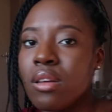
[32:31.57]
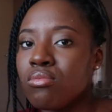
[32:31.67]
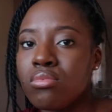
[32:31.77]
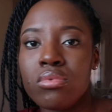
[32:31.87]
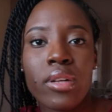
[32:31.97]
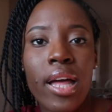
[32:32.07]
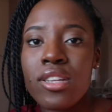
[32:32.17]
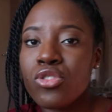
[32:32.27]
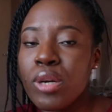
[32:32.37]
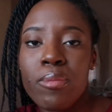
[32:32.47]
will
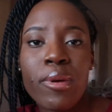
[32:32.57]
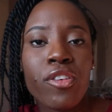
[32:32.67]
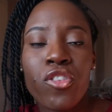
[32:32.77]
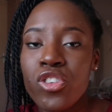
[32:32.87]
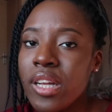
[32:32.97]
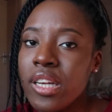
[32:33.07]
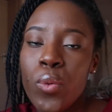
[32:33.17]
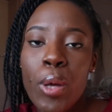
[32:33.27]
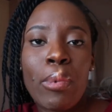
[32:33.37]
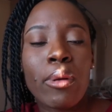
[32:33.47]
x-ray be beneficial in
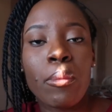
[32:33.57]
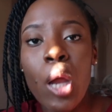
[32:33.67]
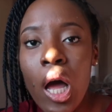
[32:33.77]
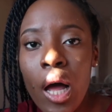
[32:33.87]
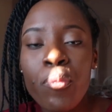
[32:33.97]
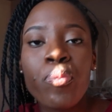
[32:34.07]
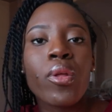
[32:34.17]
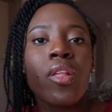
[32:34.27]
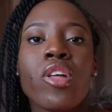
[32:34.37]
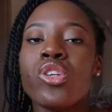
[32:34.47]
any way blah blah blah
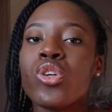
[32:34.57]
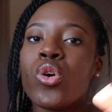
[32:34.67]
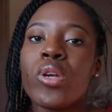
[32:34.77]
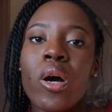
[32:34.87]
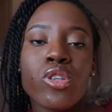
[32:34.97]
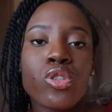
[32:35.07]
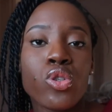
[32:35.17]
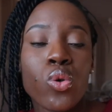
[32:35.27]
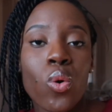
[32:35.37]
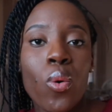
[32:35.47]
then you go now
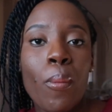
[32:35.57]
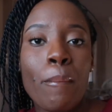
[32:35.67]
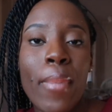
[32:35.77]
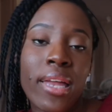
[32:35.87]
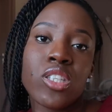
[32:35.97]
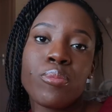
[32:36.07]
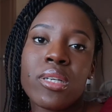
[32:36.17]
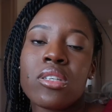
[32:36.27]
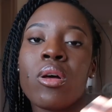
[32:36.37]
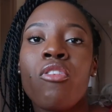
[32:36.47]
into your management